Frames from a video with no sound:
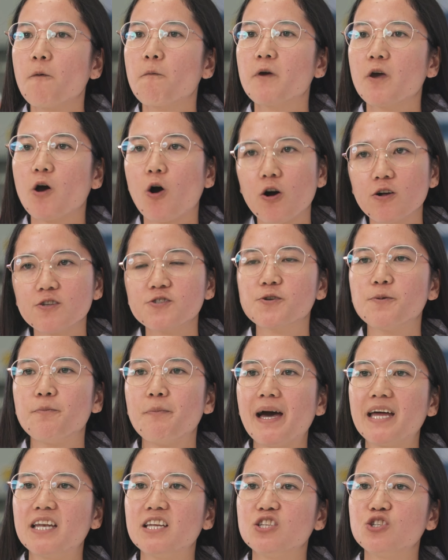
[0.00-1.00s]
We also
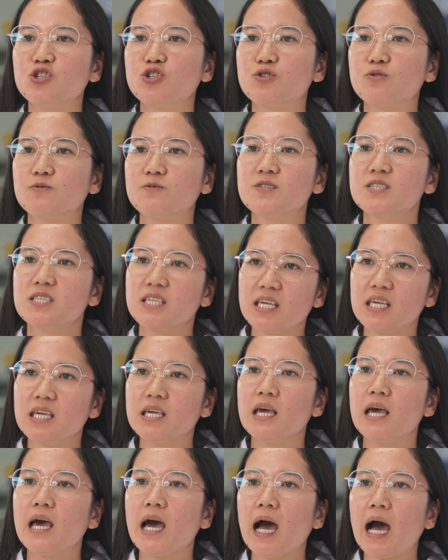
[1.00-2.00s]
managed to see
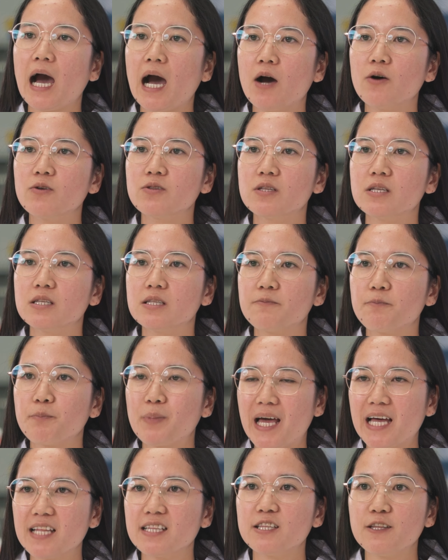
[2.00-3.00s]
how the
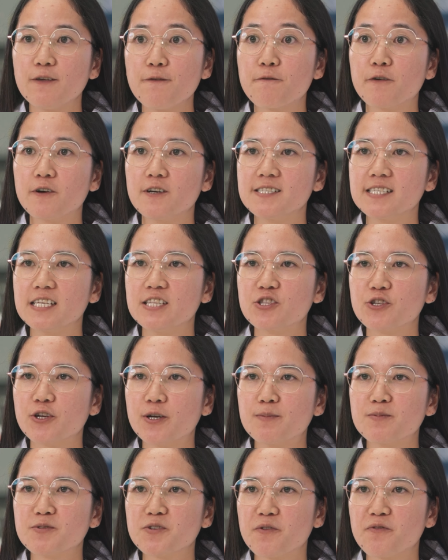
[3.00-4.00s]
plant differs in
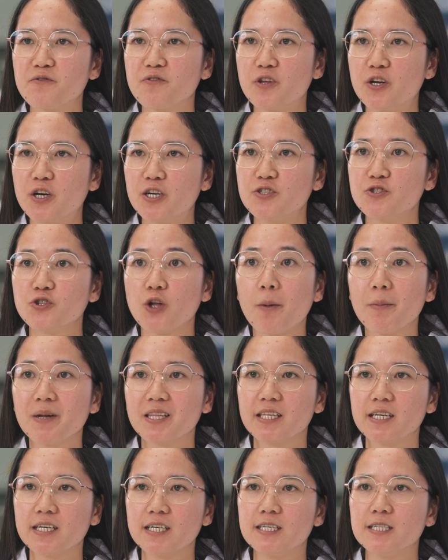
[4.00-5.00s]
terms of their
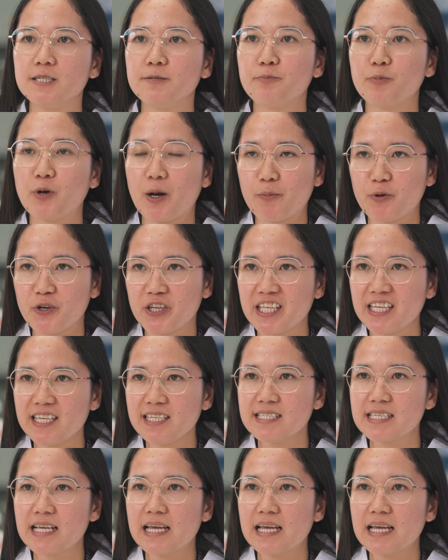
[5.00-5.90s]
stomatal properties.